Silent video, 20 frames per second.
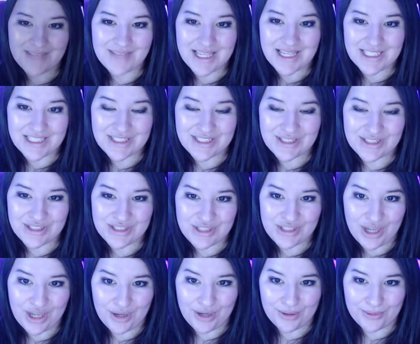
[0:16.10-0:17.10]

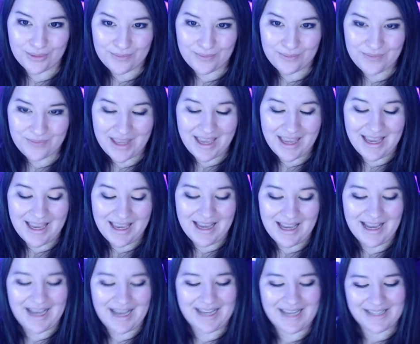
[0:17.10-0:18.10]
So
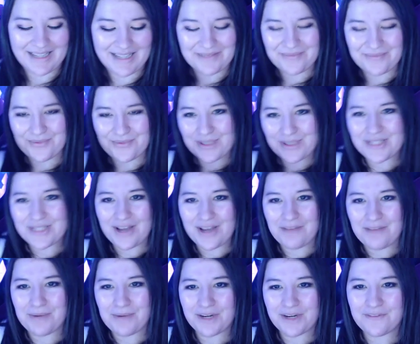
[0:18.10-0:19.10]
we do
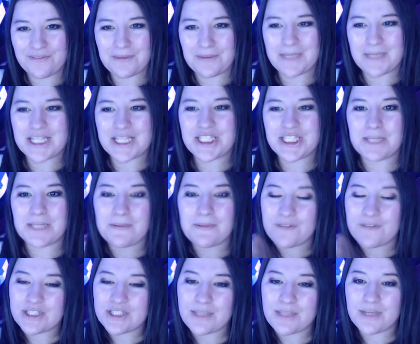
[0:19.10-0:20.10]
have more information, but
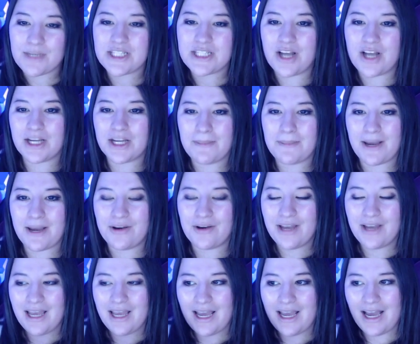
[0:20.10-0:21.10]
first I want to talk about
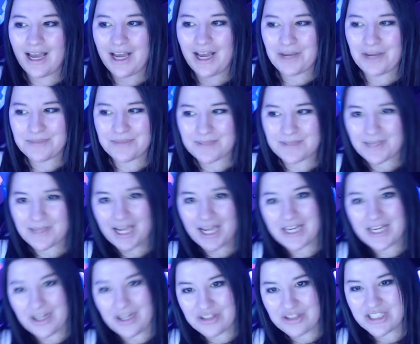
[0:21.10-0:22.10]
something I
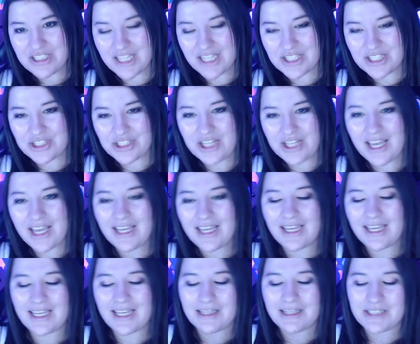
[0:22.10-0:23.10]
announced yesterday
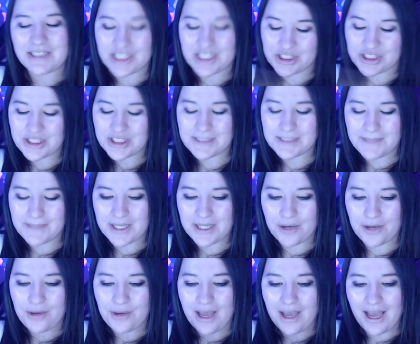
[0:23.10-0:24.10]
in yesterday's
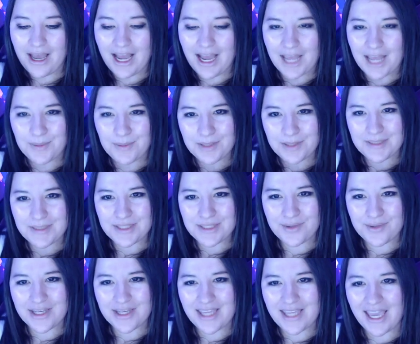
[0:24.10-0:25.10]
video. I'm going to be
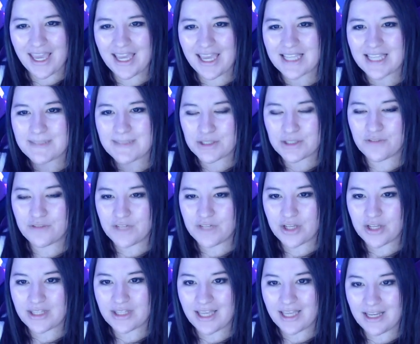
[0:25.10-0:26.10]
doing a special video
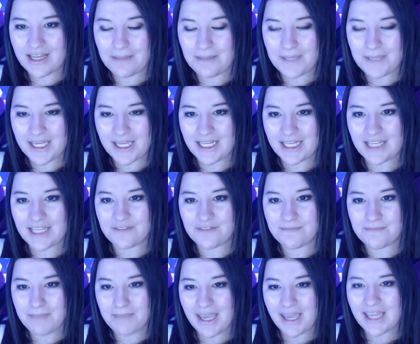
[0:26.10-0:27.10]
at the beginning of
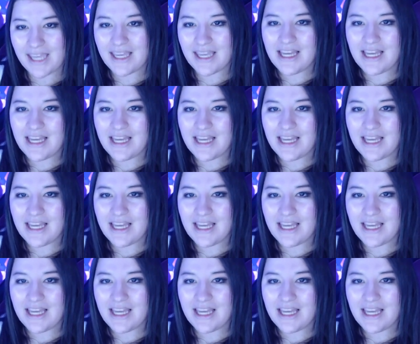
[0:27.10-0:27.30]
May